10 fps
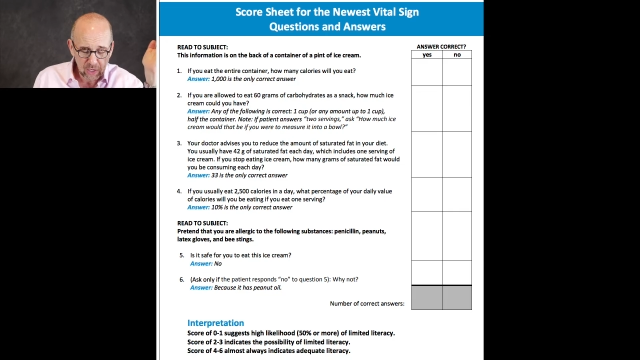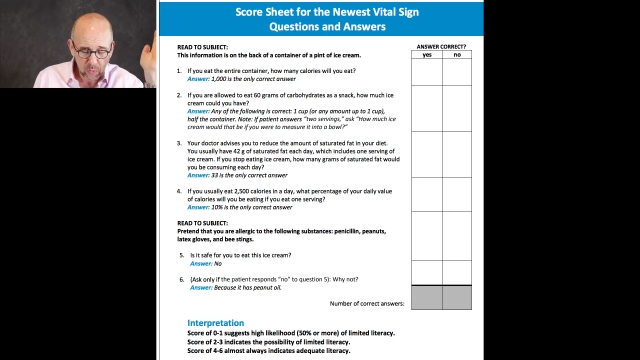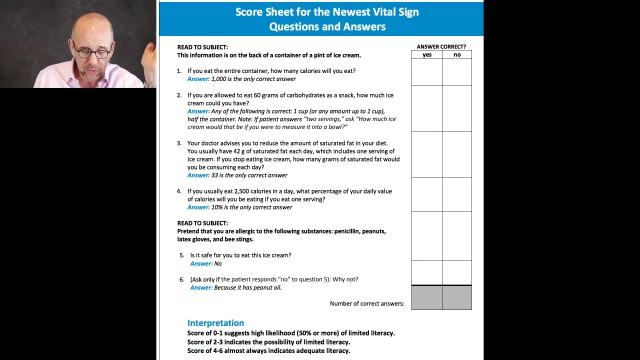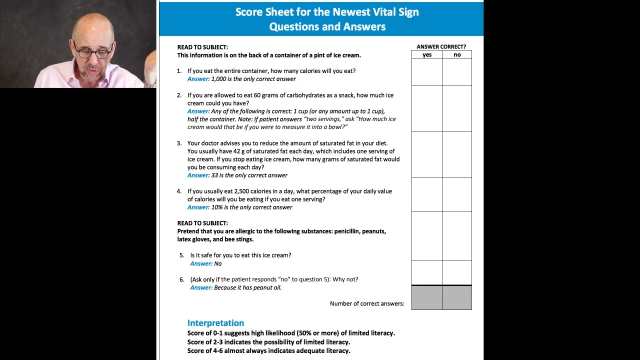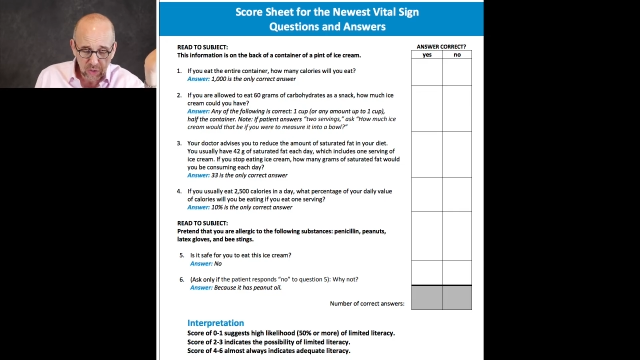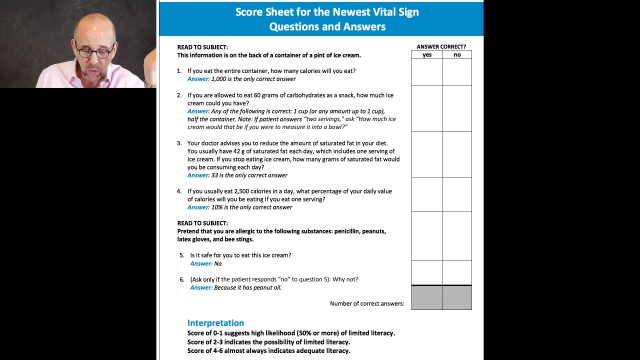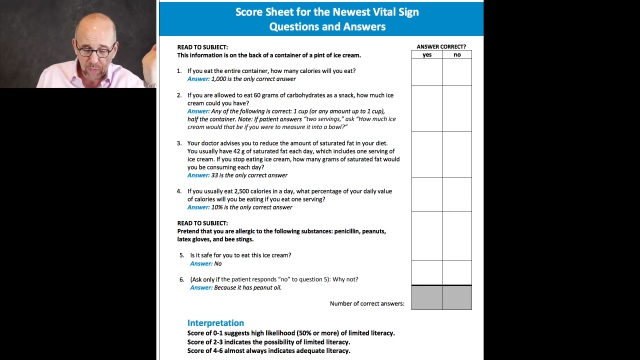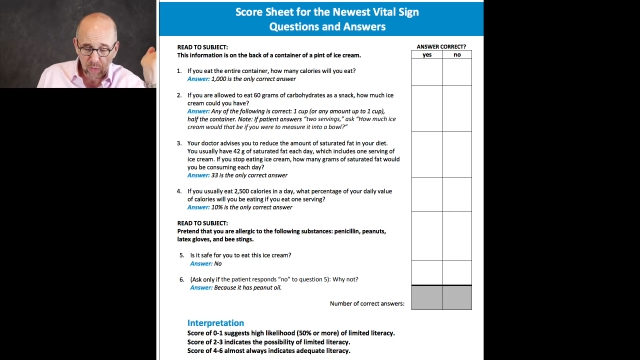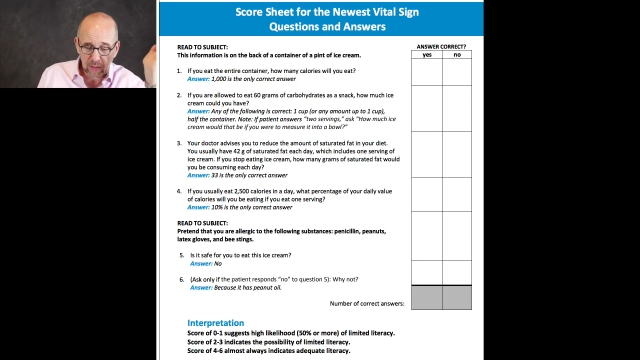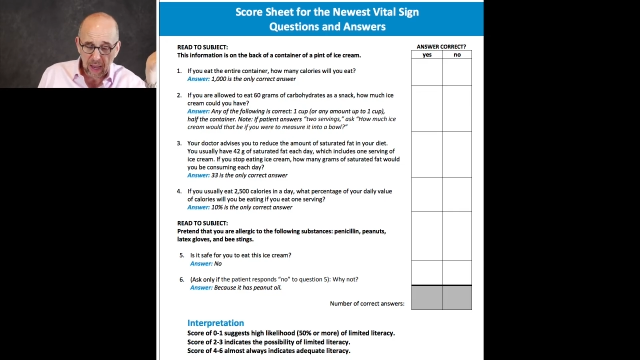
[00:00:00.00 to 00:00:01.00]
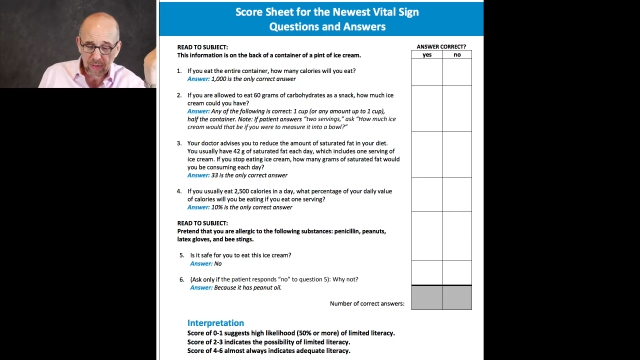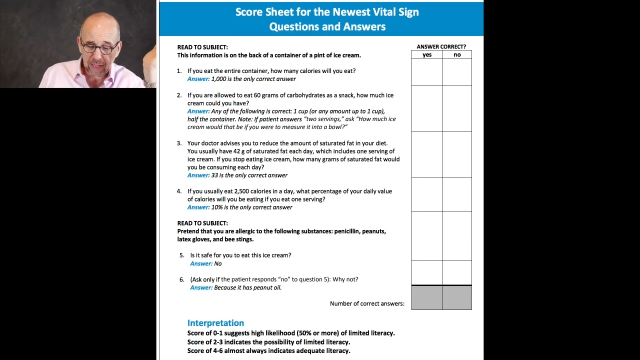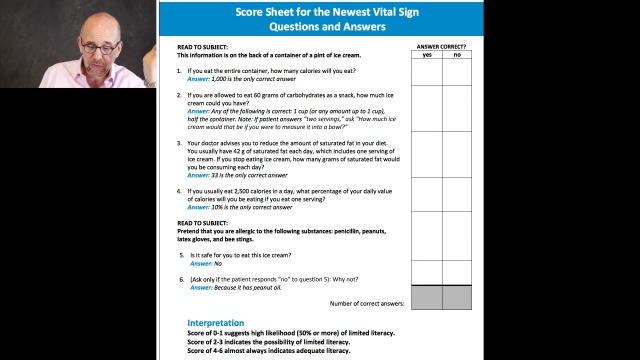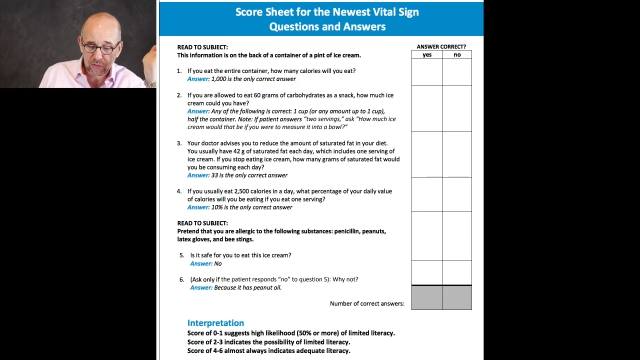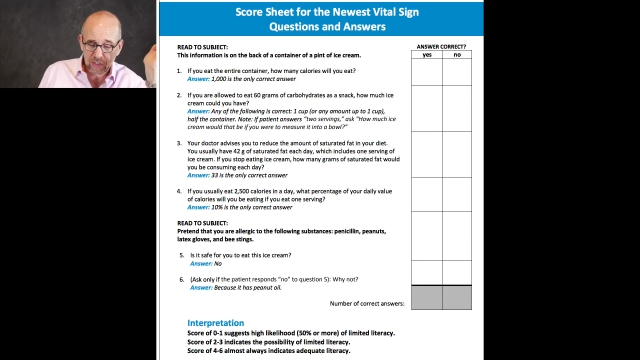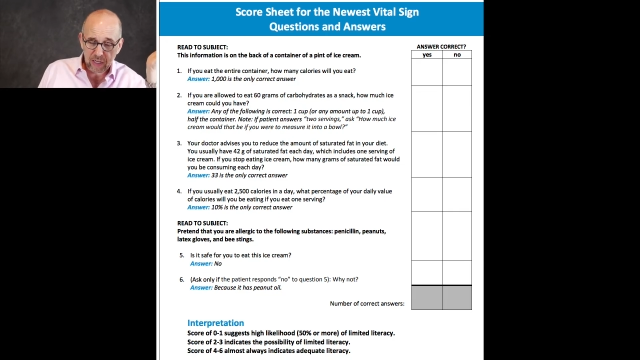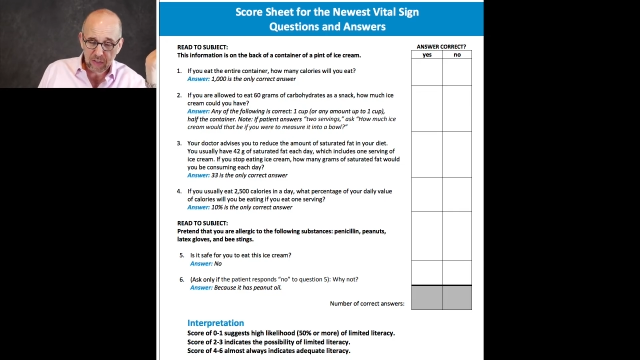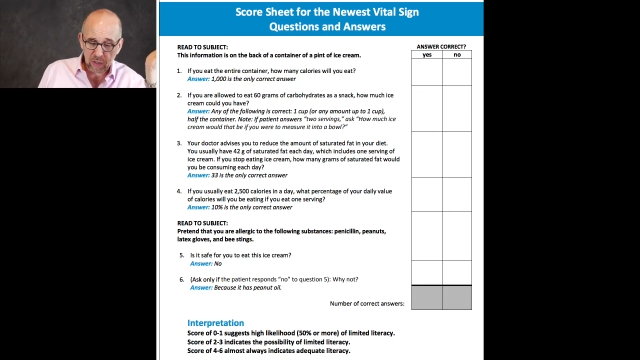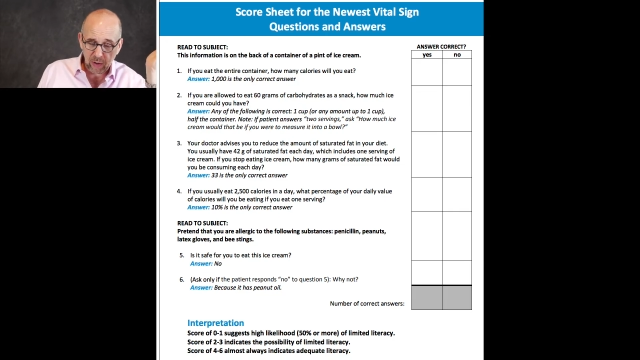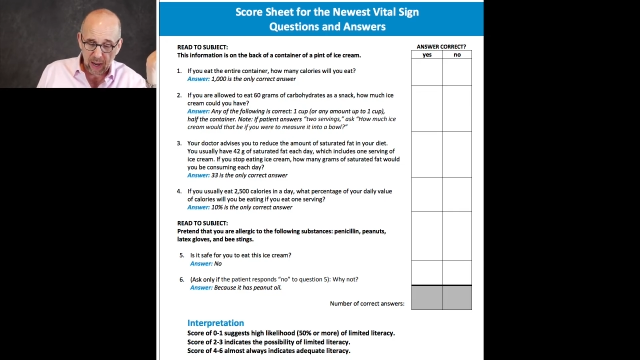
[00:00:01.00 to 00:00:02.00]
Question two, if you're allowed to eat
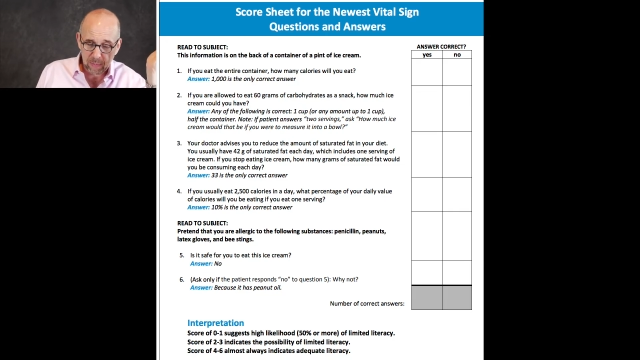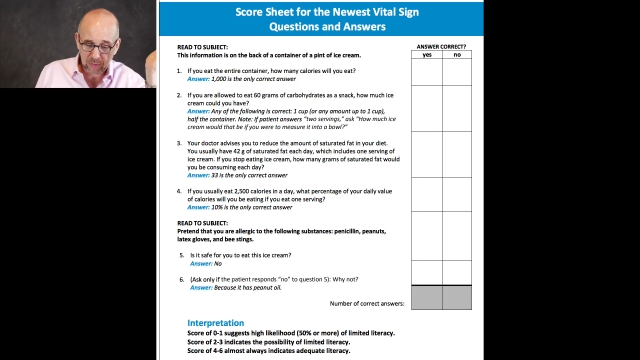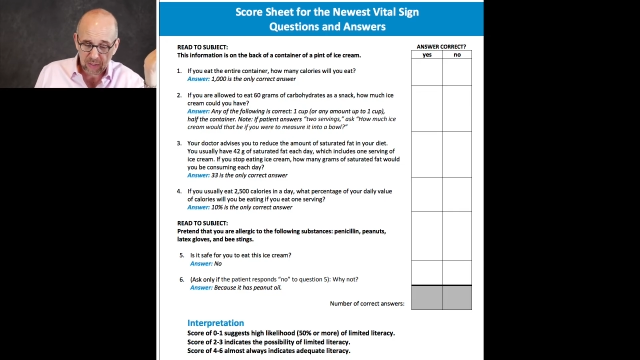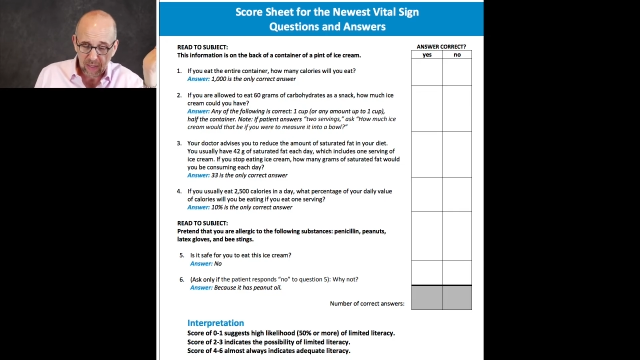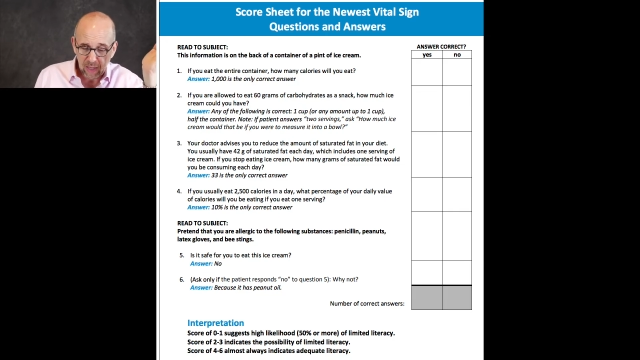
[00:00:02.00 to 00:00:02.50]
60 grams